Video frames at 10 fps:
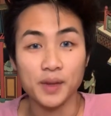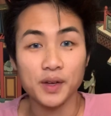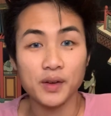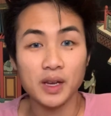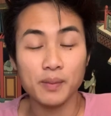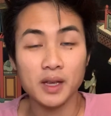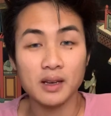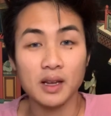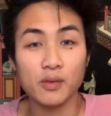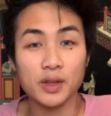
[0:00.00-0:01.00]
You know what I mean?
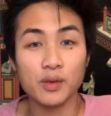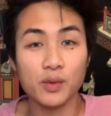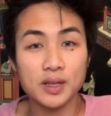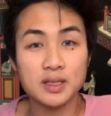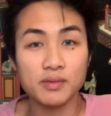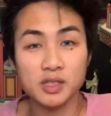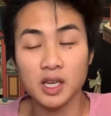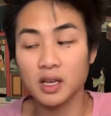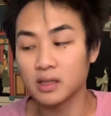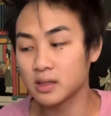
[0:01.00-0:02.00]
Like when the winds of
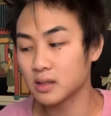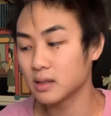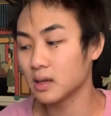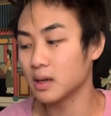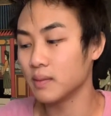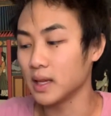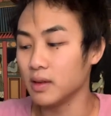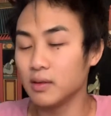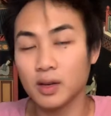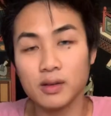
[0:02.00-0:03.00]
change come, like
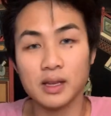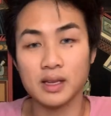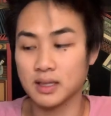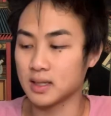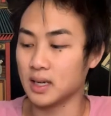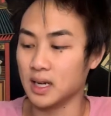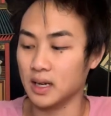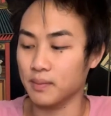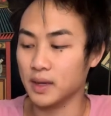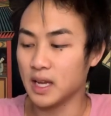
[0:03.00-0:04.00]
you know that it's
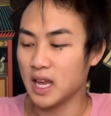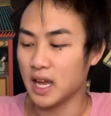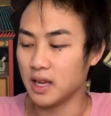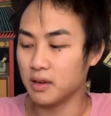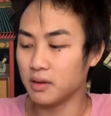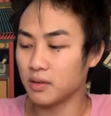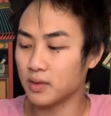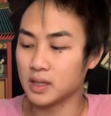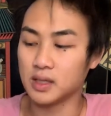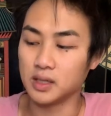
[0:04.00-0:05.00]
time, and you don't
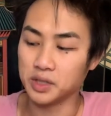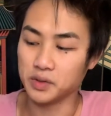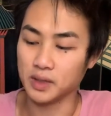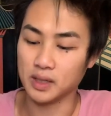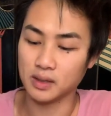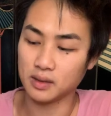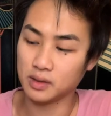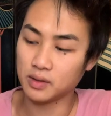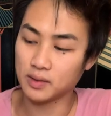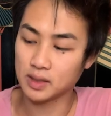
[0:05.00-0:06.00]
want to do it. You
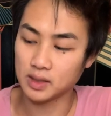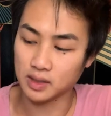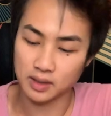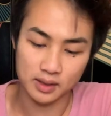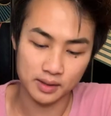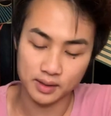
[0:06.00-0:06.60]
don't want to,